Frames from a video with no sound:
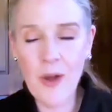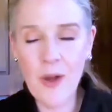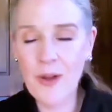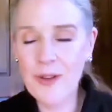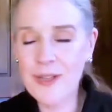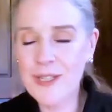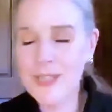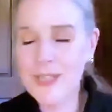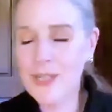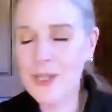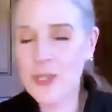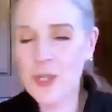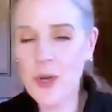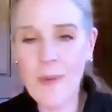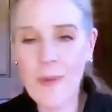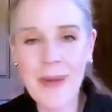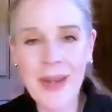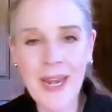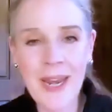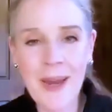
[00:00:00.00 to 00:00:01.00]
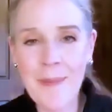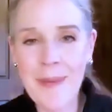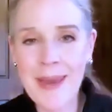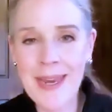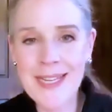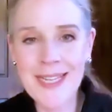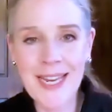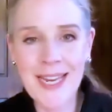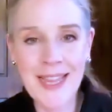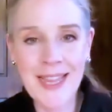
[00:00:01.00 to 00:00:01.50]
so many amazing
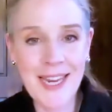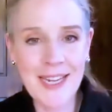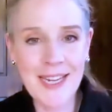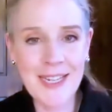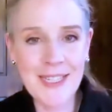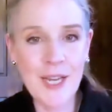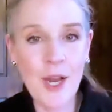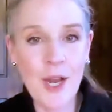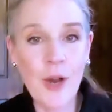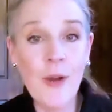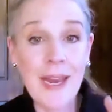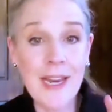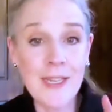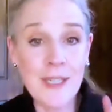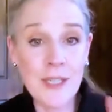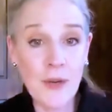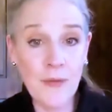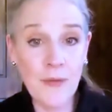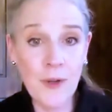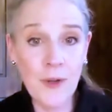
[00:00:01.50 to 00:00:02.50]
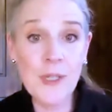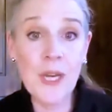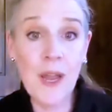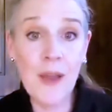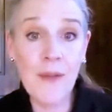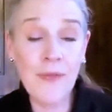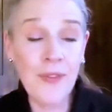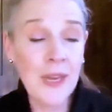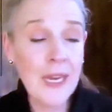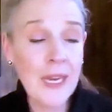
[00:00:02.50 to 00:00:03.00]
things. Okay, so first off.
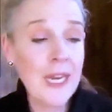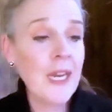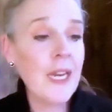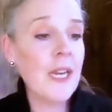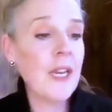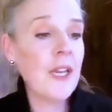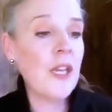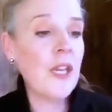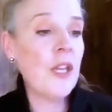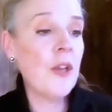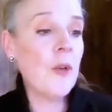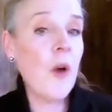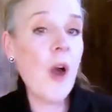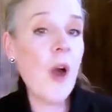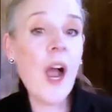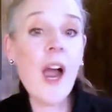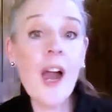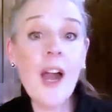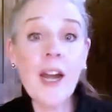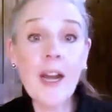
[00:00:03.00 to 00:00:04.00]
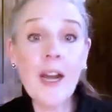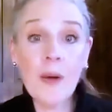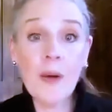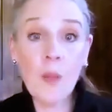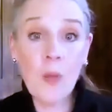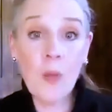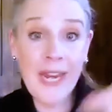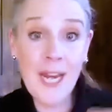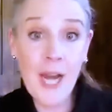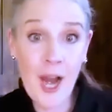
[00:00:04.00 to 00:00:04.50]
You are,
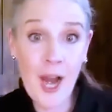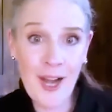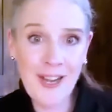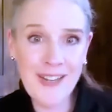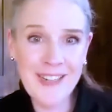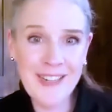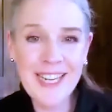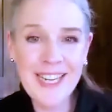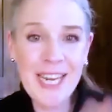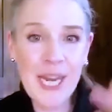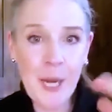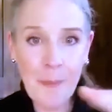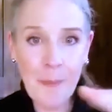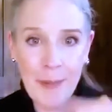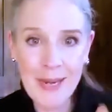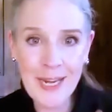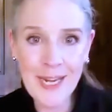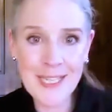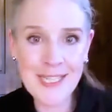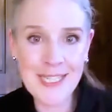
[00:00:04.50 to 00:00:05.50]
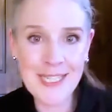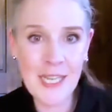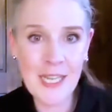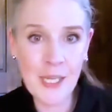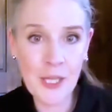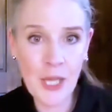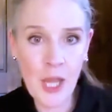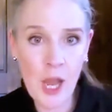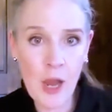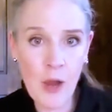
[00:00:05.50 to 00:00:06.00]
we are keeping insulin
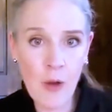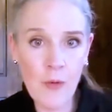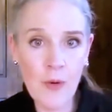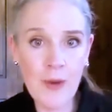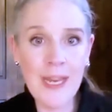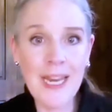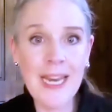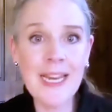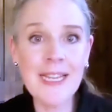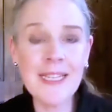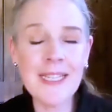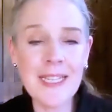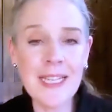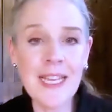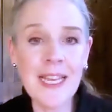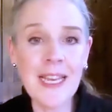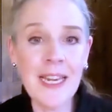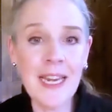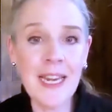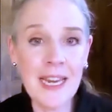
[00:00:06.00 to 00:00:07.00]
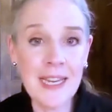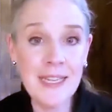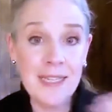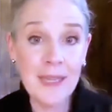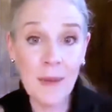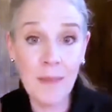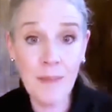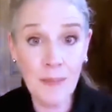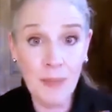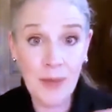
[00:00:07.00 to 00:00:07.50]
low. Insulin is
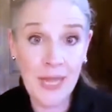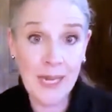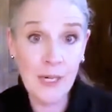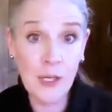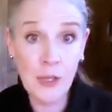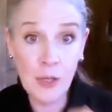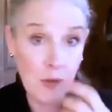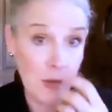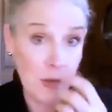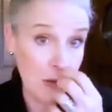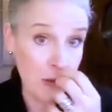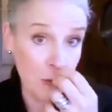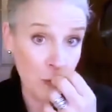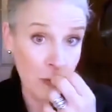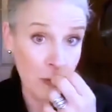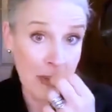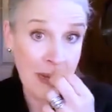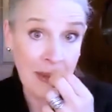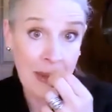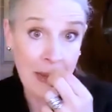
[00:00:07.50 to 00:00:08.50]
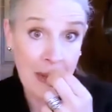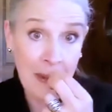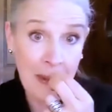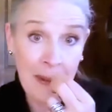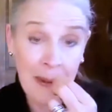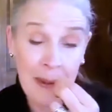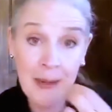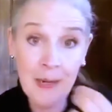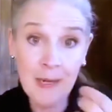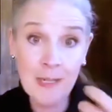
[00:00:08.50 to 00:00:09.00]
a blood glucose regulator,
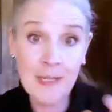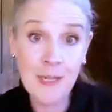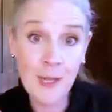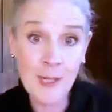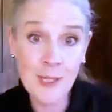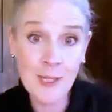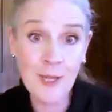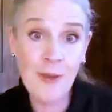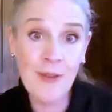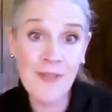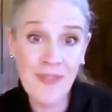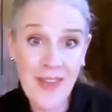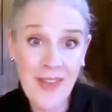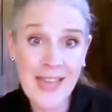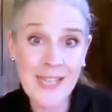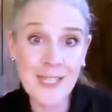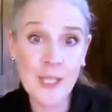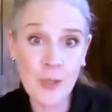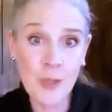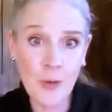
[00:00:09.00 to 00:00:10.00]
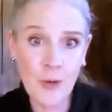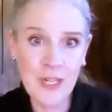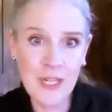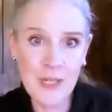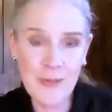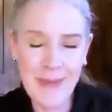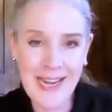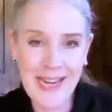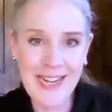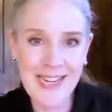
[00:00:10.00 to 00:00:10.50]
and it's also a fat storage
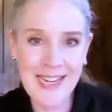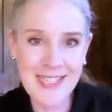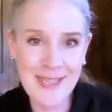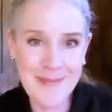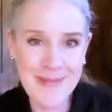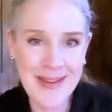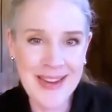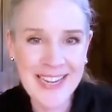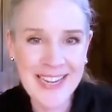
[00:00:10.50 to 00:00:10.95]
mechanism.